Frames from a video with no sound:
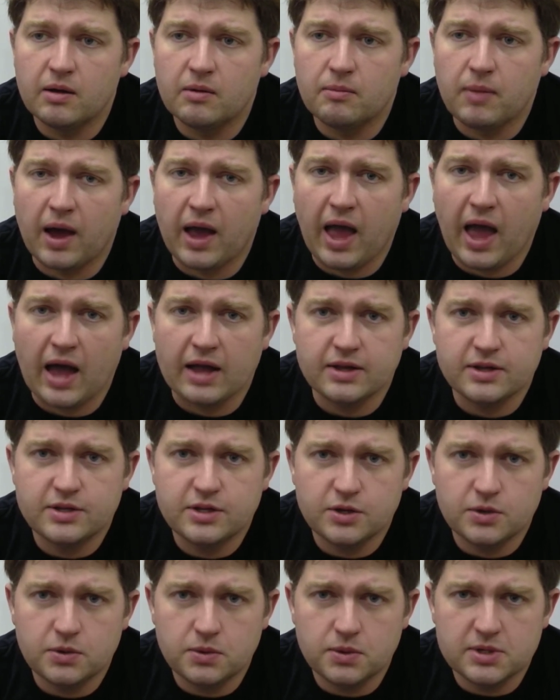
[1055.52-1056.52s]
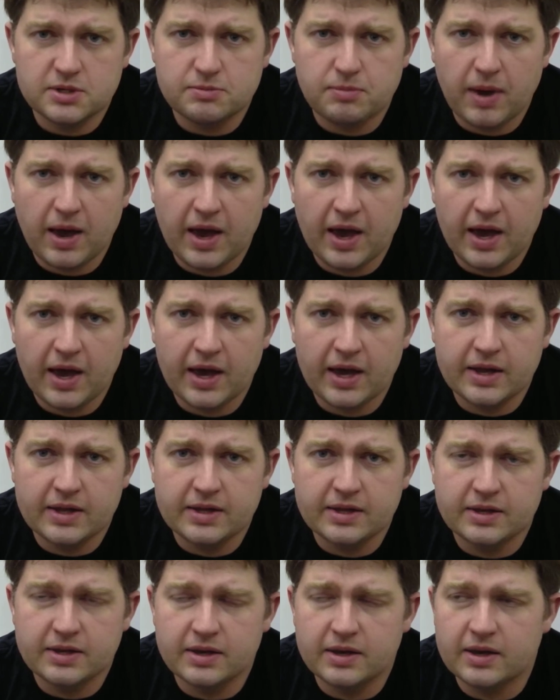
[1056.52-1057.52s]
My attitude is bad.
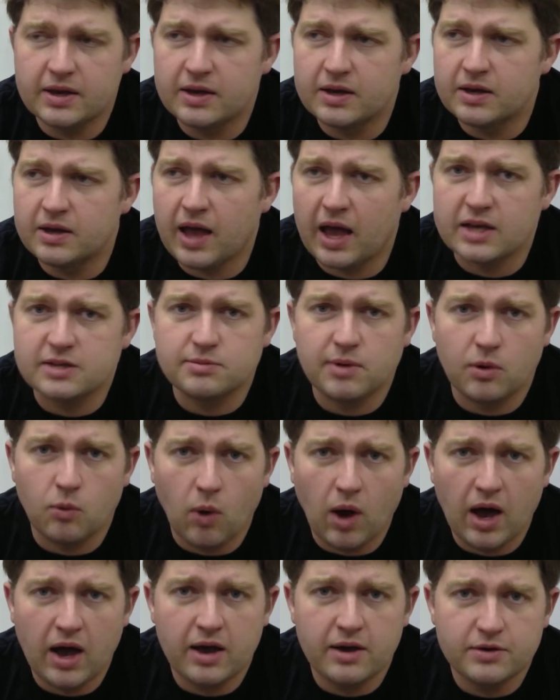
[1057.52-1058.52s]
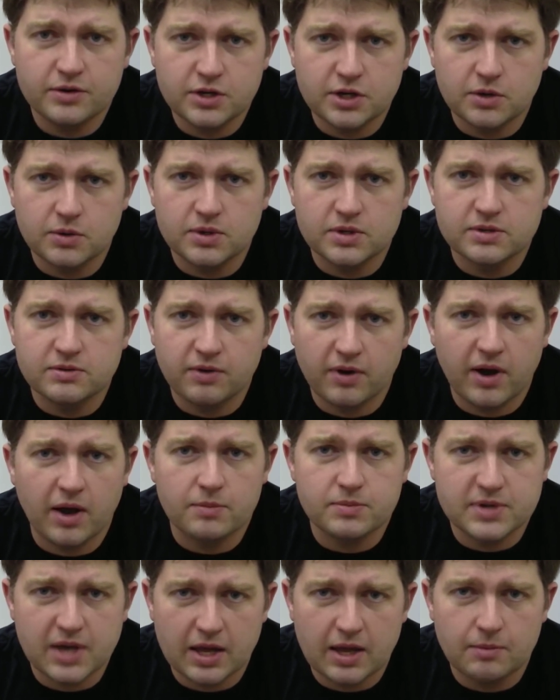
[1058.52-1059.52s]
Asked my wife; she was very
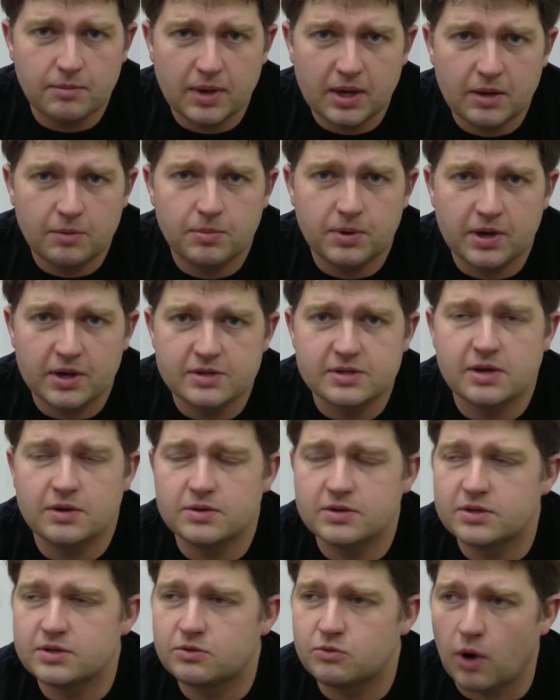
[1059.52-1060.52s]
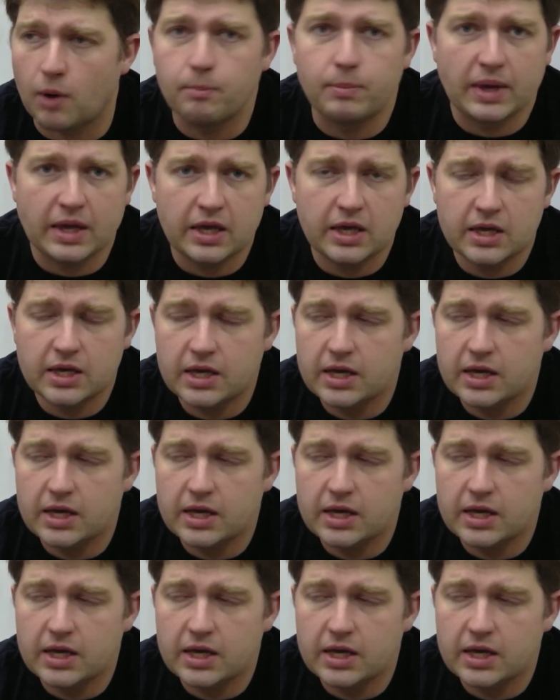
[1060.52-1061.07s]
upset at me because I was grumpy.